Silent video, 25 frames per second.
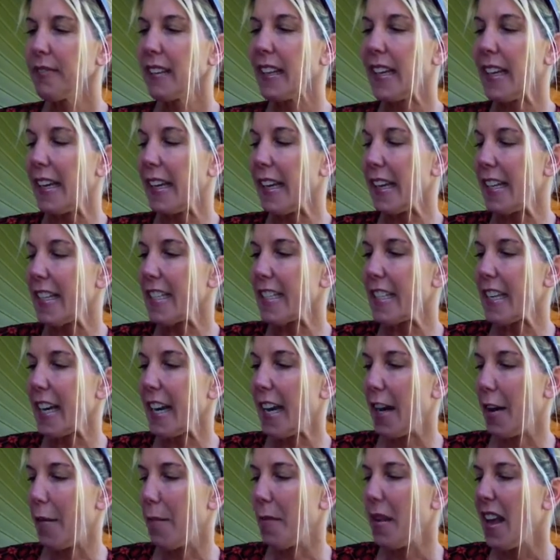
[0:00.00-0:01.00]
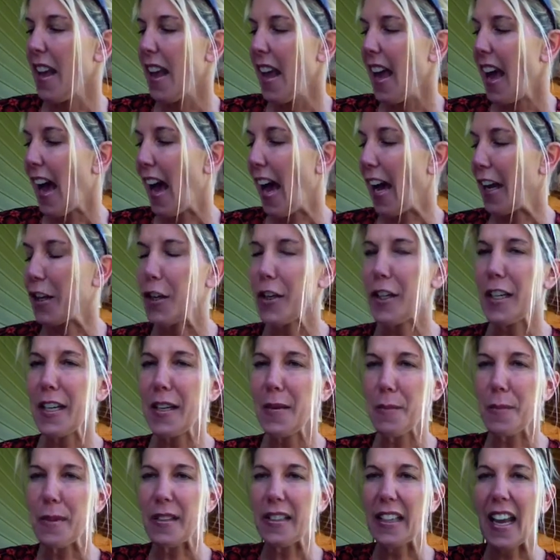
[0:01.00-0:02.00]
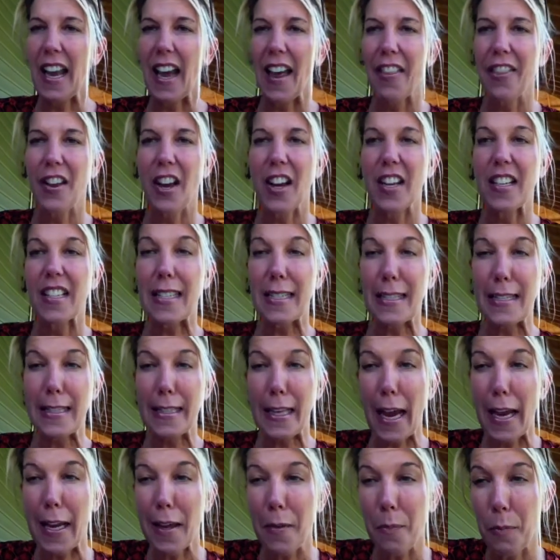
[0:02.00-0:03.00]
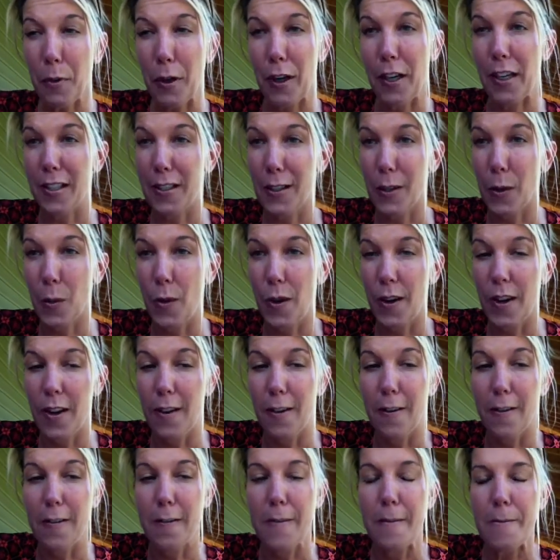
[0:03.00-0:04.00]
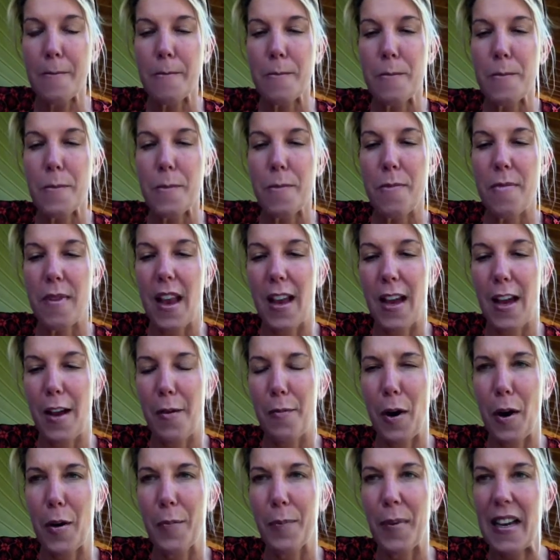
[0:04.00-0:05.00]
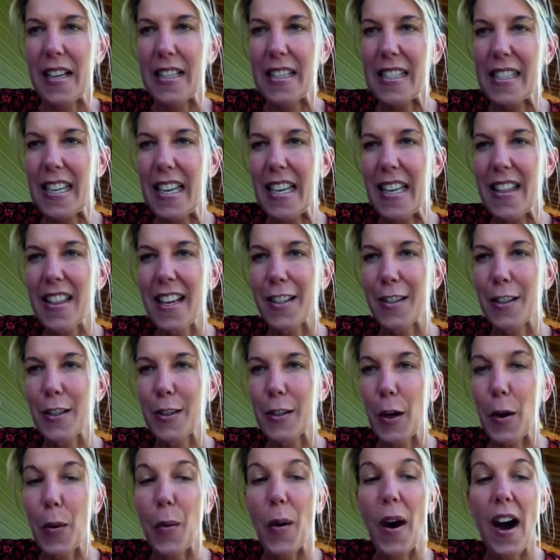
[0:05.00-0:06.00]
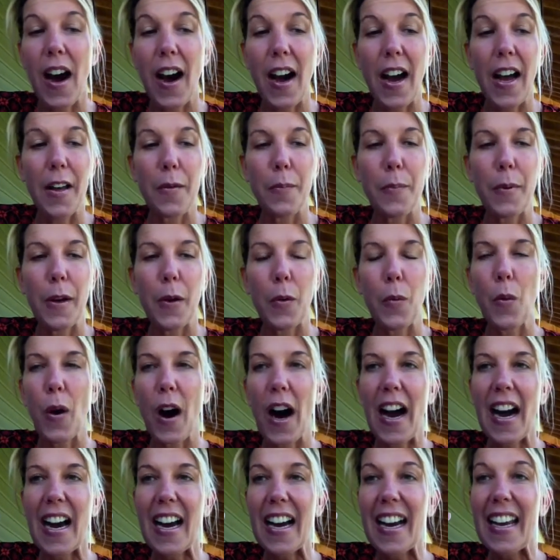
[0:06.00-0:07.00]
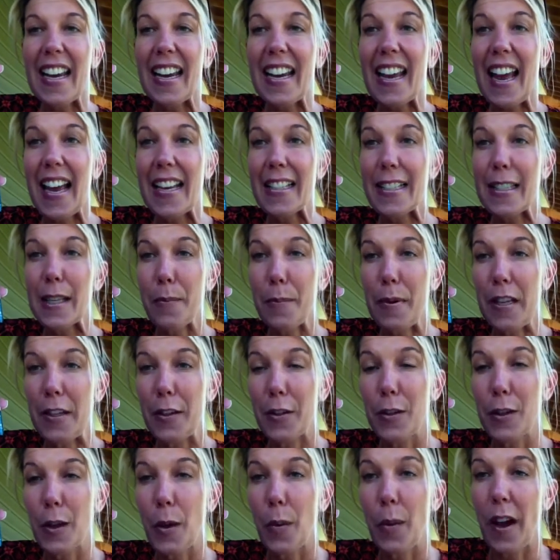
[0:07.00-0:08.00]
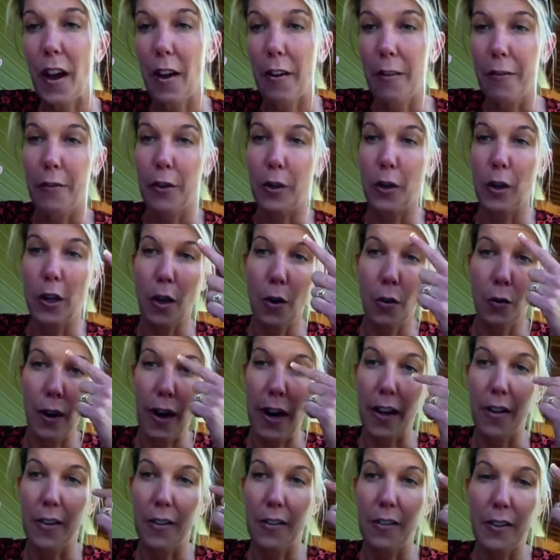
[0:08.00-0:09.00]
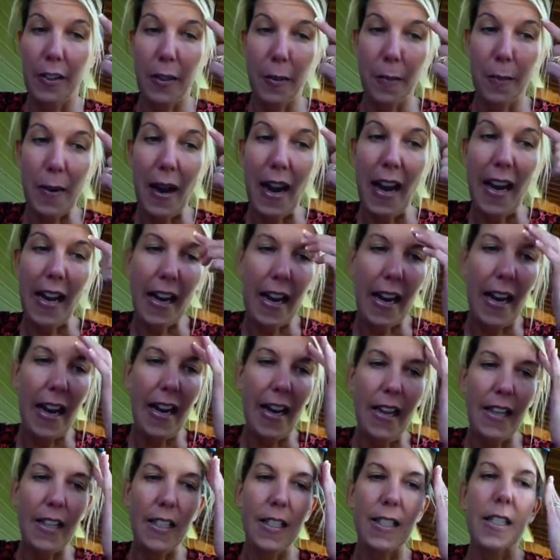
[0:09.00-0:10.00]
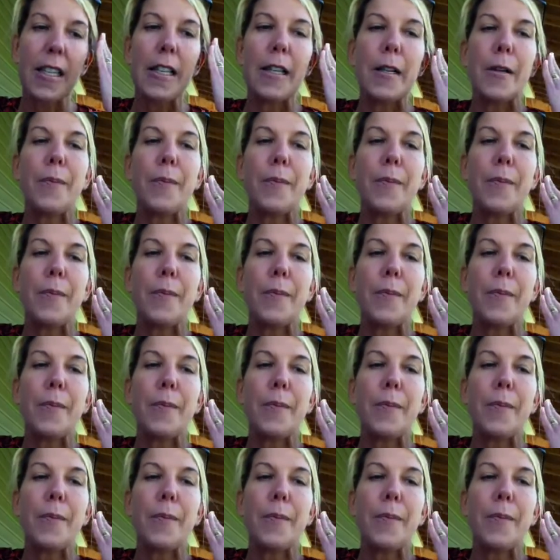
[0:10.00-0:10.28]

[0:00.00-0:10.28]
And I couldn't believe, I thought cypress oil on my skin, that's so odd, but why has it been so helpful around my eyes?